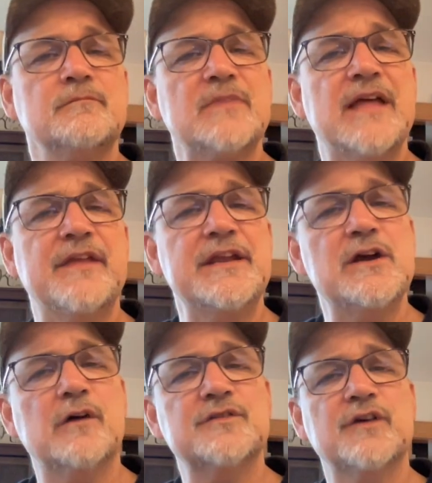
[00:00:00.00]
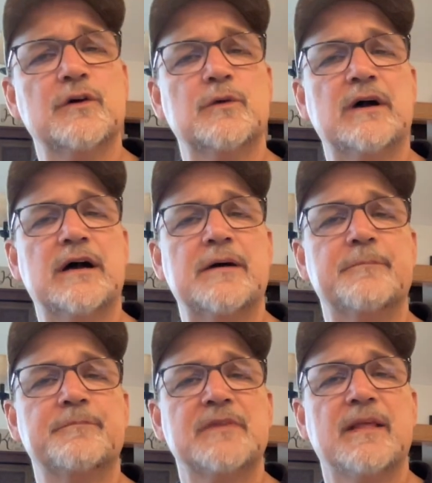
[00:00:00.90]
And then he
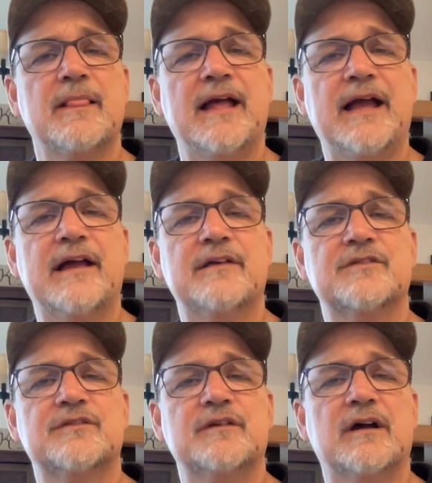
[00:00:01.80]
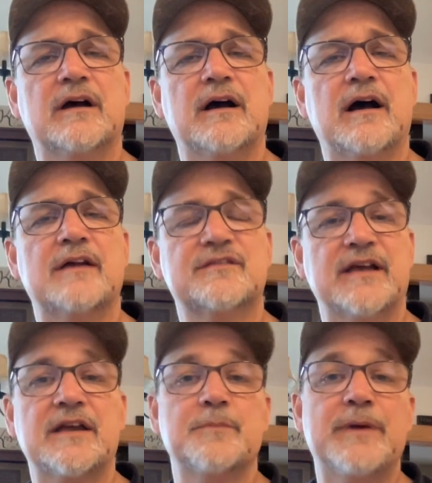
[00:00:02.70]
also has a
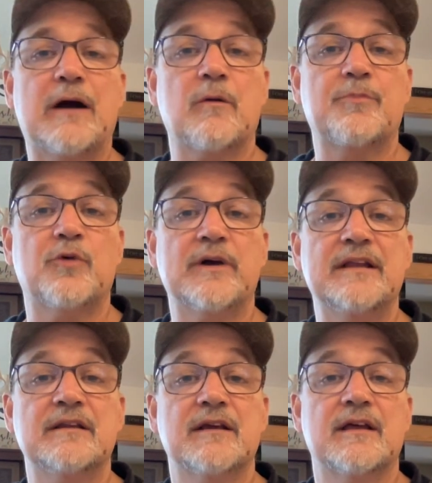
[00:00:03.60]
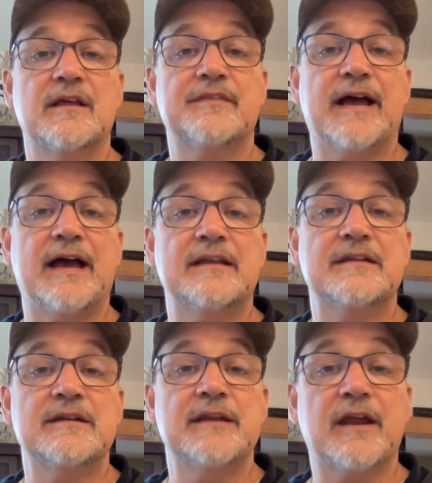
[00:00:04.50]
second PowerPoint that
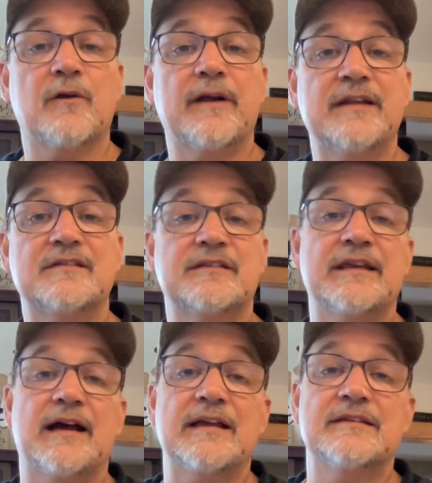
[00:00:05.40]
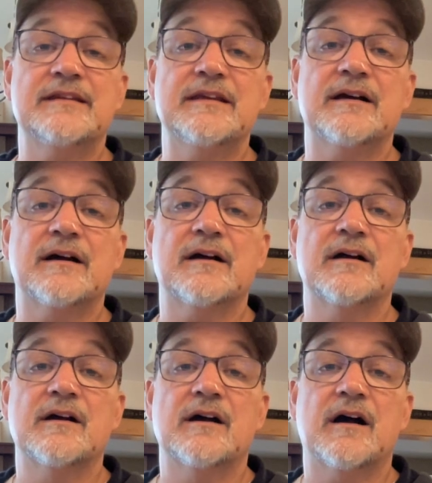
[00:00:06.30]
narrates the idea
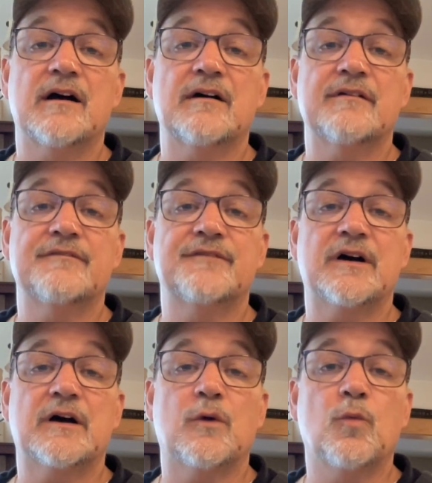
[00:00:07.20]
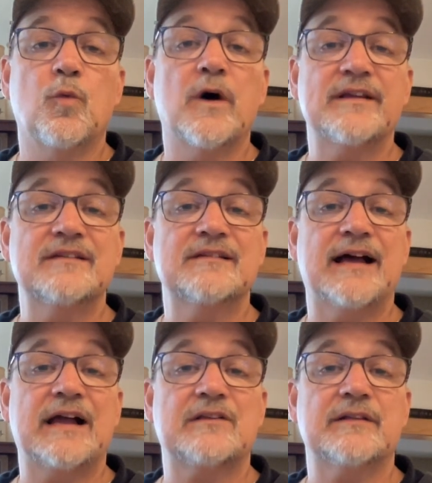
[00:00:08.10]
of what
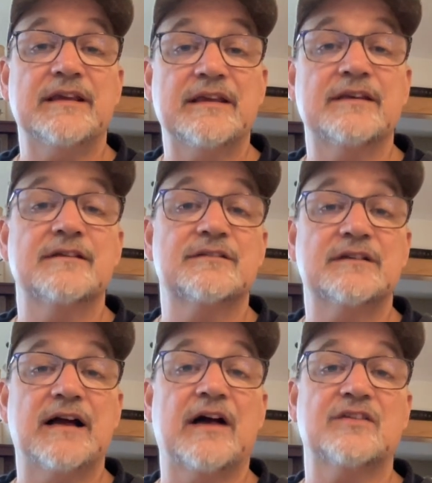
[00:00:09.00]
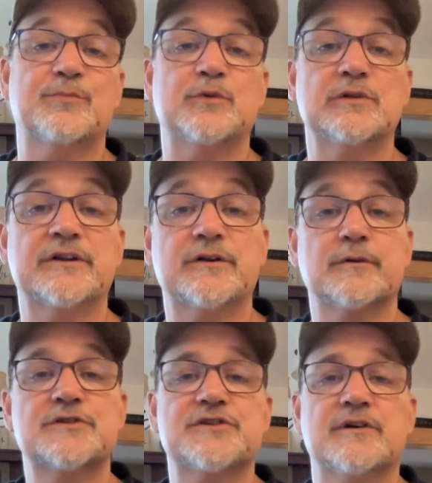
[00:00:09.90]
exactly is gospel
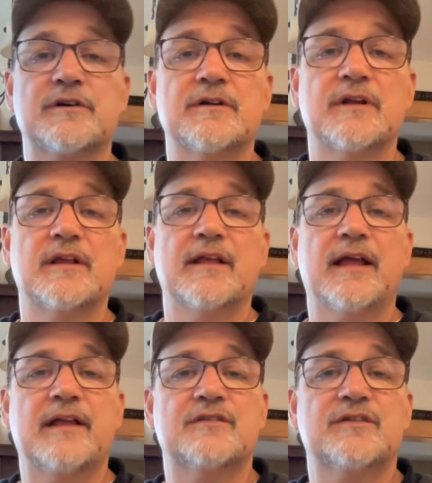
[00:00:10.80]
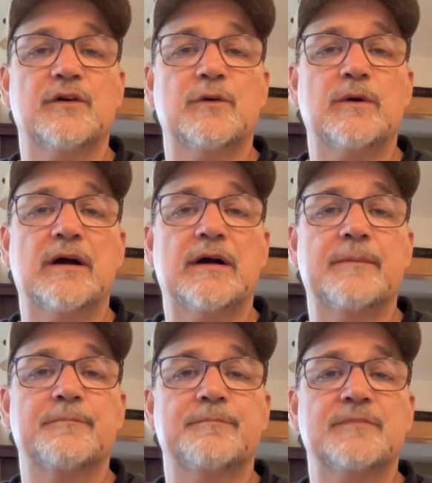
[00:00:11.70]
literature. And
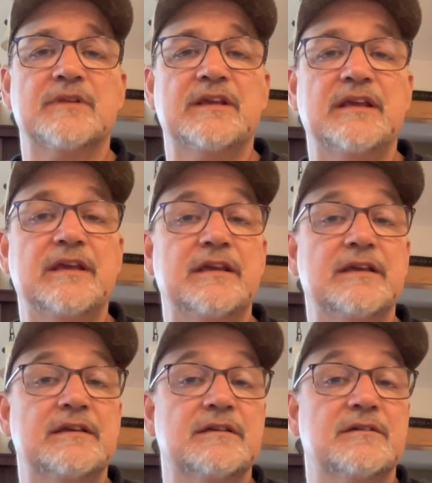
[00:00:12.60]
so he